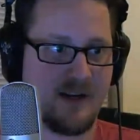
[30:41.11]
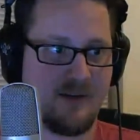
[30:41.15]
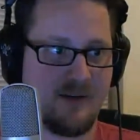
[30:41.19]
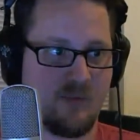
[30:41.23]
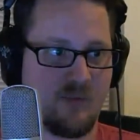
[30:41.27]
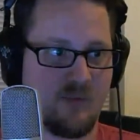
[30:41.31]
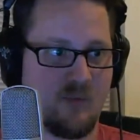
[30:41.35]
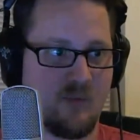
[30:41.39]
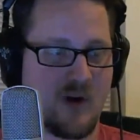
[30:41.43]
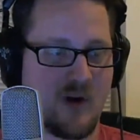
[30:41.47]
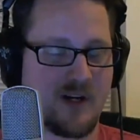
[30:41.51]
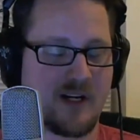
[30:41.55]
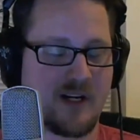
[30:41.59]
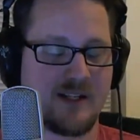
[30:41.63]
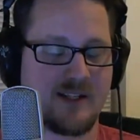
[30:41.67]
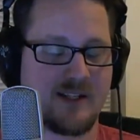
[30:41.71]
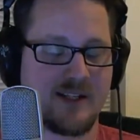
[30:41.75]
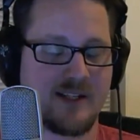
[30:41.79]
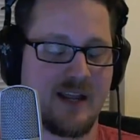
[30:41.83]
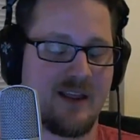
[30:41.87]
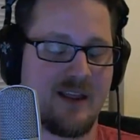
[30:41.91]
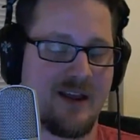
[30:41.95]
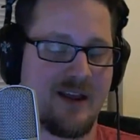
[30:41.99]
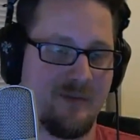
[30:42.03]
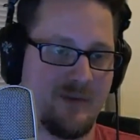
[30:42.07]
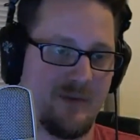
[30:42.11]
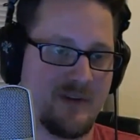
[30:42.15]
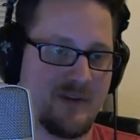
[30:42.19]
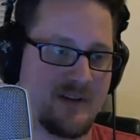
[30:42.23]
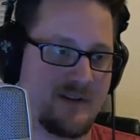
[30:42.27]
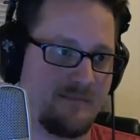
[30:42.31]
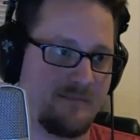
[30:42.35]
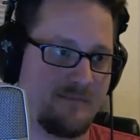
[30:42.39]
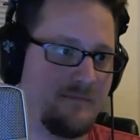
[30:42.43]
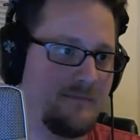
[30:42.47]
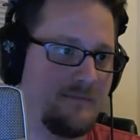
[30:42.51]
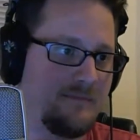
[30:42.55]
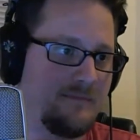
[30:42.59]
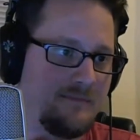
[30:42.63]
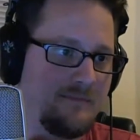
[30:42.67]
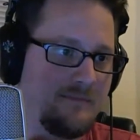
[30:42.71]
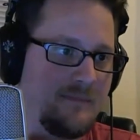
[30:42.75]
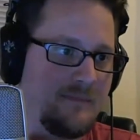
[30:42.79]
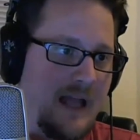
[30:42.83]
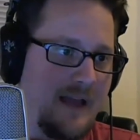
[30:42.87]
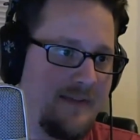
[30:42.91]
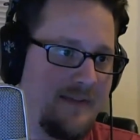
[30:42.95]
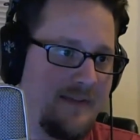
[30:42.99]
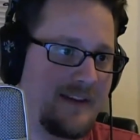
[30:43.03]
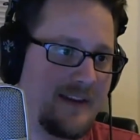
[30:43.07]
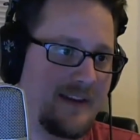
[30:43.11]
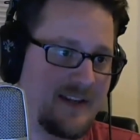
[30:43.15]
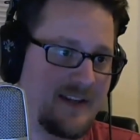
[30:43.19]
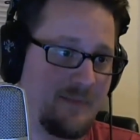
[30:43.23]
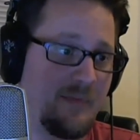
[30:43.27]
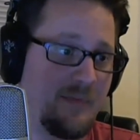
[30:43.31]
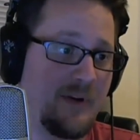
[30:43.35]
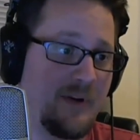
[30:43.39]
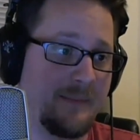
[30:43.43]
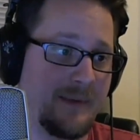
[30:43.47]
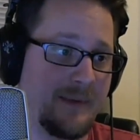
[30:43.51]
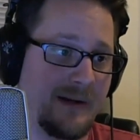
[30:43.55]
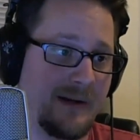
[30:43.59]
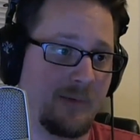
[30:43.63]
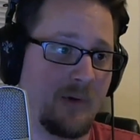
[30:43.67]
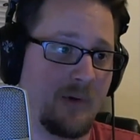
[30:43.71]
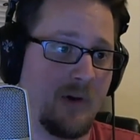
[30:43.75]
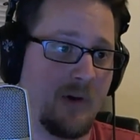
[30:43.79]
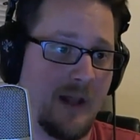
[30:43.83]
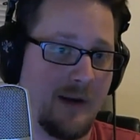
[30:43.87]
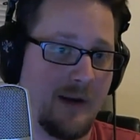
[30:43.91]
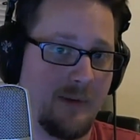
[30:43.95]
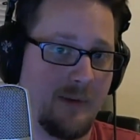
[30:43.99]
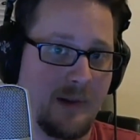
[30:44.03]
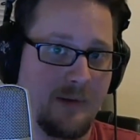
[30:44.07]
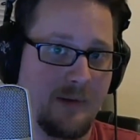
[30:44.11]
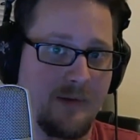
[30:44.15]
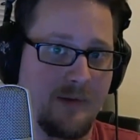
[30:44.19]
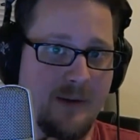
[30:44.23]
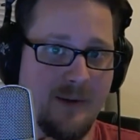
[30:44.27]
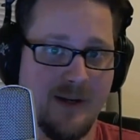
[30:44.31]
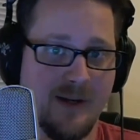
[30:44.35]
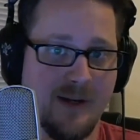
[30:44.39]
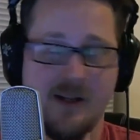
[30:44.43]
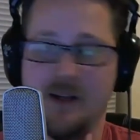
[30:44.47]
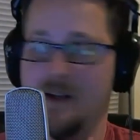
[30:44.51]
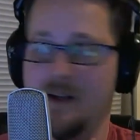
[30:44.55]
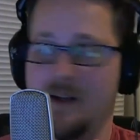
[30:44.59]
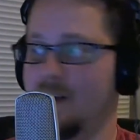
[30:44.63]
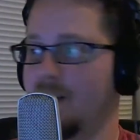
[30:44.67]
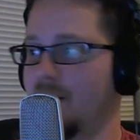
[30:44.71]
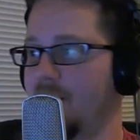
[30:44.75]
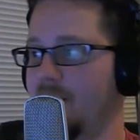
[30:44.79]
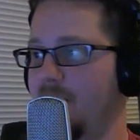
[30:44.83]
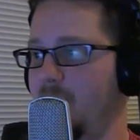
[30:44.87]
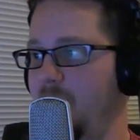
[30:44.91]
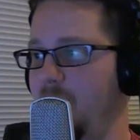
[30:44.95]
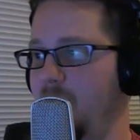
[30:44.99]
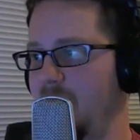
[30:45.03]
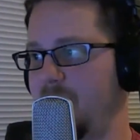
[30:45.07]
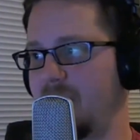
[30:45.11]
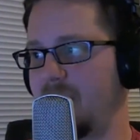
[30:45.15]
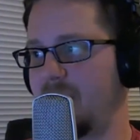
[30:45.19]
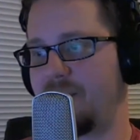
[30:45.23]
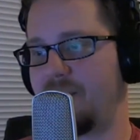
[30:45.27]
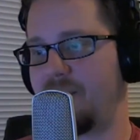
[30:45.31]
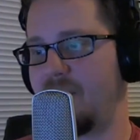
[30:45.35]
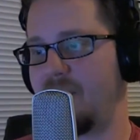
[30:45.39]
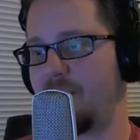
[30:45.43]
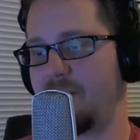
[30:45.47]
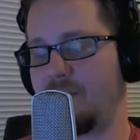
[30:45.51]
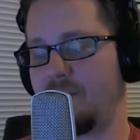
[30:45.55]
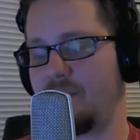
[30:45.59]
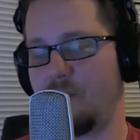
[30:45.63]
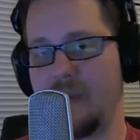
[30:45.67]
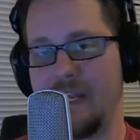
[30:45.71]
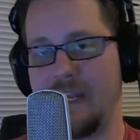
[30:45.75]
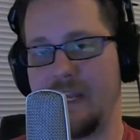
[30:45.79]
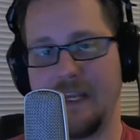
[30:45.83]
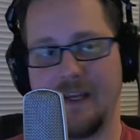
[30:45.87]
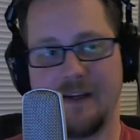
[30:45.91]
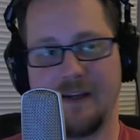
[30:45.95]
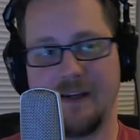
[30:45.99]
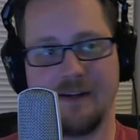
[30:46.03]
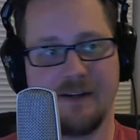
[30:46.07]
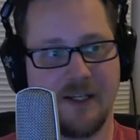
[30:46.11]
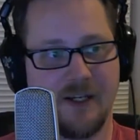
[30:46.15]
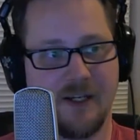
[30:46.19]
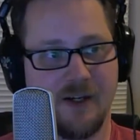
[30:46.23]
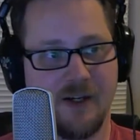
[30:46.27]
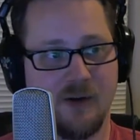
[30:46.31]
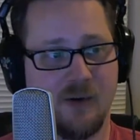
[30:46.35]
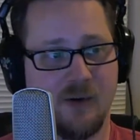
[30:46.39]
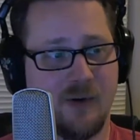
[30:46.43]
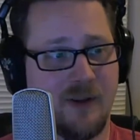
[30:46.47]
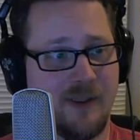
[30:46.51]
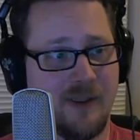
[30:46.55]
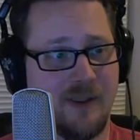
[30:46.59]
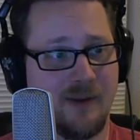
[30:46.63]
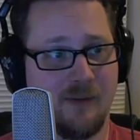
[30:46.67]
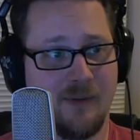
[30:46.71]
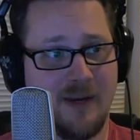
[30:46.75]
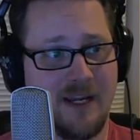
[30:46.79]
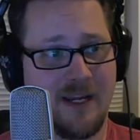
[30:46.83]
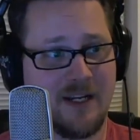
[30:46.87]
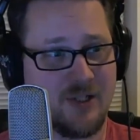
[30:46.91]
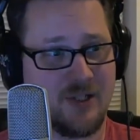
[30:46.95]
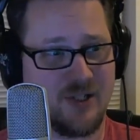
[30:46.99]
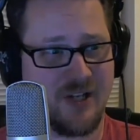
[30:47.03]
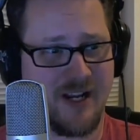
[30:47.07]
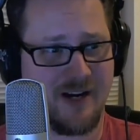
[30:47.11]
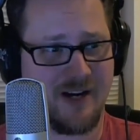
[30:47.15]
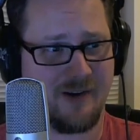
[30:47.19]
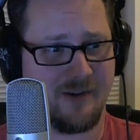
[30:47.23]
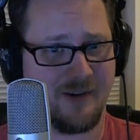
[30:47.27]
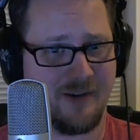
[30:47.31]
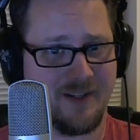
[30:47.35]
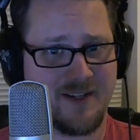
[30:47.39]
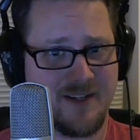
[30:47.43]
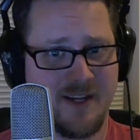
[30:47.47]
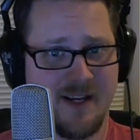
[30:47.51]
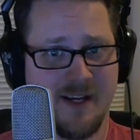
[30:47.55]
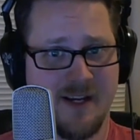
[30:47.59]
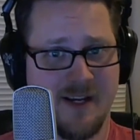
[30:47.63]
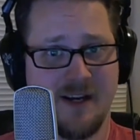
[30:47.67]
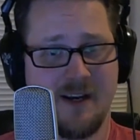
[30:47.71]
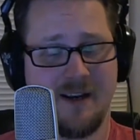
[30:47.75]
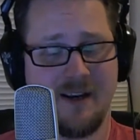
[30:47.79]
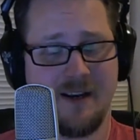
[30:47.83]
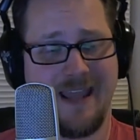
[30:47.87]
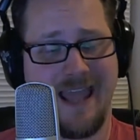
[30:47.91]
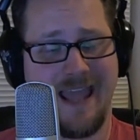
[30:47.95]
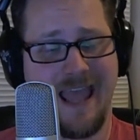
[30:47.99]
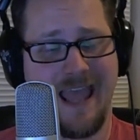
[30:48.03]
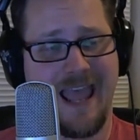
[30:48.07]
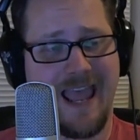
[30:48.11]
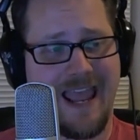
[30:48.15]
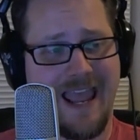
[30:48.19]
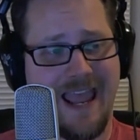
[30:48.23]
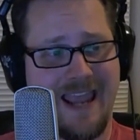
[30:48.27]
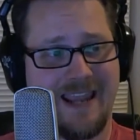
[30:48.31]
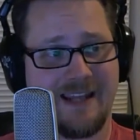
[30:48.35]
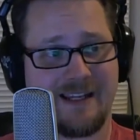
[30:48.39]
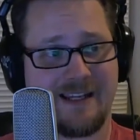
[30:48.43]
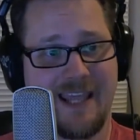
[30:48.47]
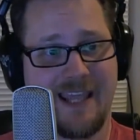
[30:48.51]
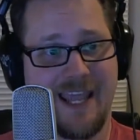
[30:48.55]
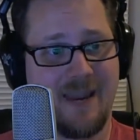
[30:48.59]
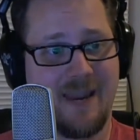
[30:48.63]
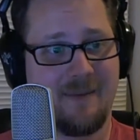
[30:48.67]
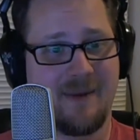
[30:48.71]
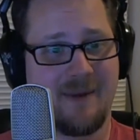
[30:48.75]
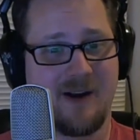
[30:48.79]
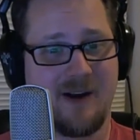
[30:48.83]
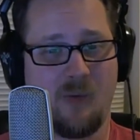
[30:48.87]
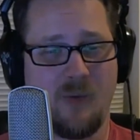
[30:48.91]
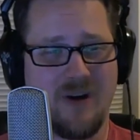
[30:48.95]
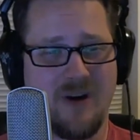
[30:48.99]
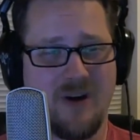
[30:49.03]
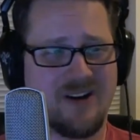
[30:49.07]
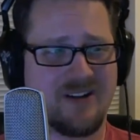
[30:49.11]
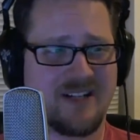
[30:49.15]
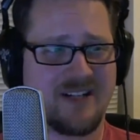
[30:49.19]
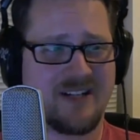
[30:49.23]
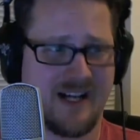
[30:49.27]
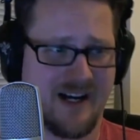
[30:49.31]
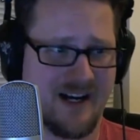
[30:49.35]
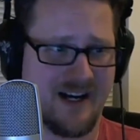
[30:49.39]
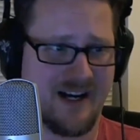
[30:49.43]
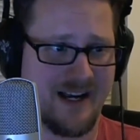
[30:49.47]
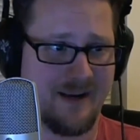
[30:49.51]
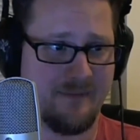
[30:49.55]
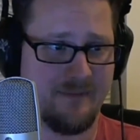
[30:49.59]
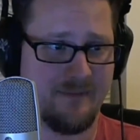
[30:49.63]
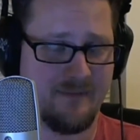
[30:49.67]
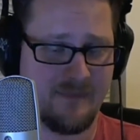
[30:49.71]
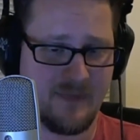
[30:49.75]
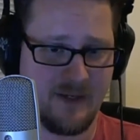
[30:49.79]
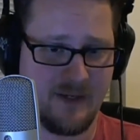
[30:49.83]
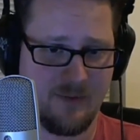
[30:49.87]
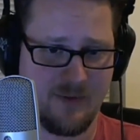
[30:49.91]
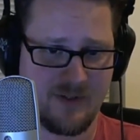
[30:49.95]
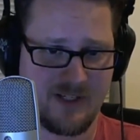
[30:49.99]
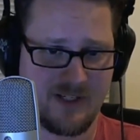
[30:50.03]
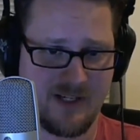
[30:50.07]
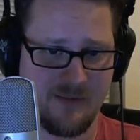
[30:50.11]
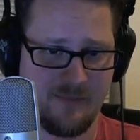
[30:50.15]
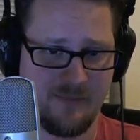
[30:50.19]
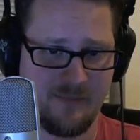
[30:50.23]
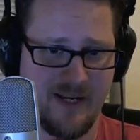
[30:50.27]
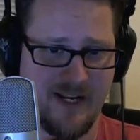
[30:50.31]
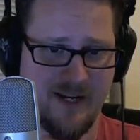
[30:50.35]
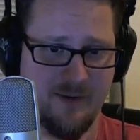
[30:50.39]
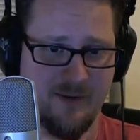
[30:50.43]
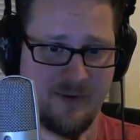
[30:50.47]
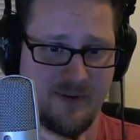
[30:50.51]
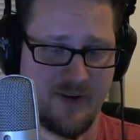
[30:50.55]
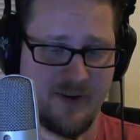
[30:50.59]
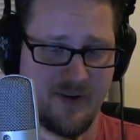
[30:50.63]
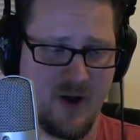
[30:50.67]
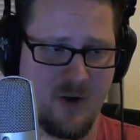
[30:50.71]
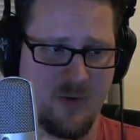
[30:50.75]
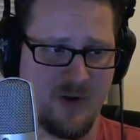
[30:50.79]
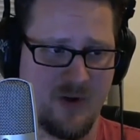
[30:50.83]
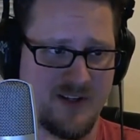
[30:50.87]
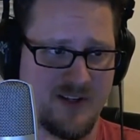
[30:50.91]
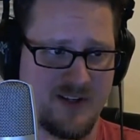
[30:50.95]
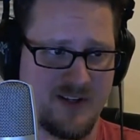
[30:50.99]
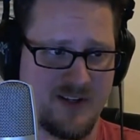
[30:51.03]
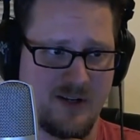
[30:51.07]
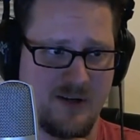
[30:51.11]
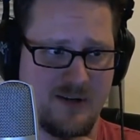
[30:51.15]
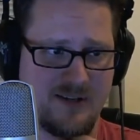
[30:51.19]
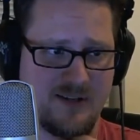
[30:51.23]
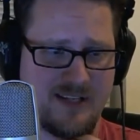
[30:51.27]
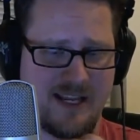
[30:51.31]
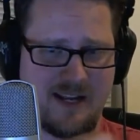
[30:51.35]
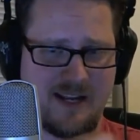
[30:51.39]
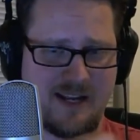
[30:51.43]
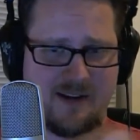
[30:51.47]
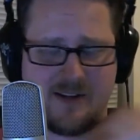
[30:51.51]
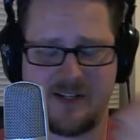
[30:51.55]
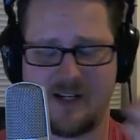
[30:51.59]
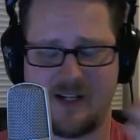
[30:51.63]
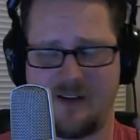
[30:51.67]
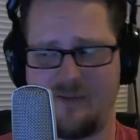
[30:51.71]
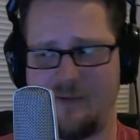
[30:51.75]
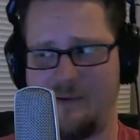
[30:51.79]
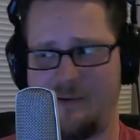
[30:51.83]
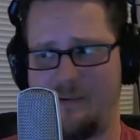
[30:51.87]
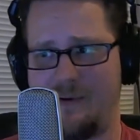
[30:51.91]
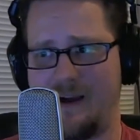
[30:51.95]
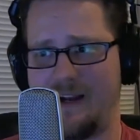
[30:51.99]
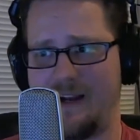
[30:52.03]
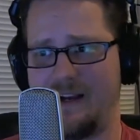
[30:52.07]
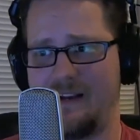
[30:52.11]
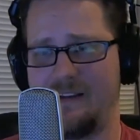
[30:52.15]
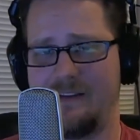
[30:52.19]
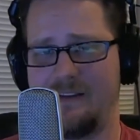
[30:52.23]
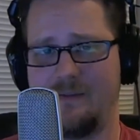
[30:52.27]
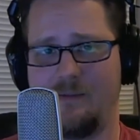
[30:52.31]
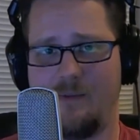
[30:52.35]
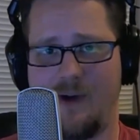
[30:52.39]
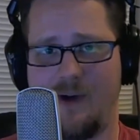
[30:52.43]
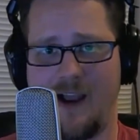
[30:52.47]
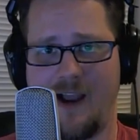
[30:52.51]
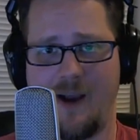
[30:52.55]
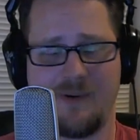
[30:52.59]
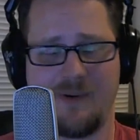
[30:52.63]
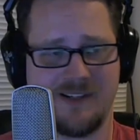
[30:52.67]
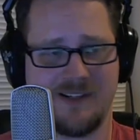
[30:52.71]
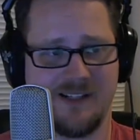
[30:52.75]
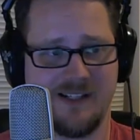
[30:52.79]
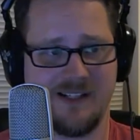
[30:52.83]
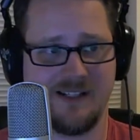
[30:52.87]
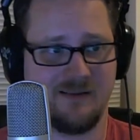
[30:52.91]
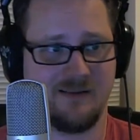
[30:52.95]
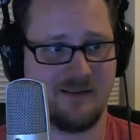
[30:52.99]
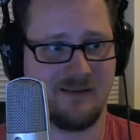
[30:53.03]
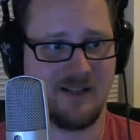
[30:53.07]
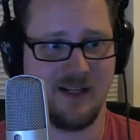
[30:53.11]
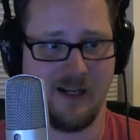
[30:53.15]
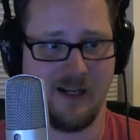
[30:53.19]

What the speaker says: one could say that was, I think that's a pretty big role. I will agree. But the big thing with the Wii U and the Wii in general is, it came at a weird time. It was competing with no one. So you'd say to yourself, well, why wasn't it,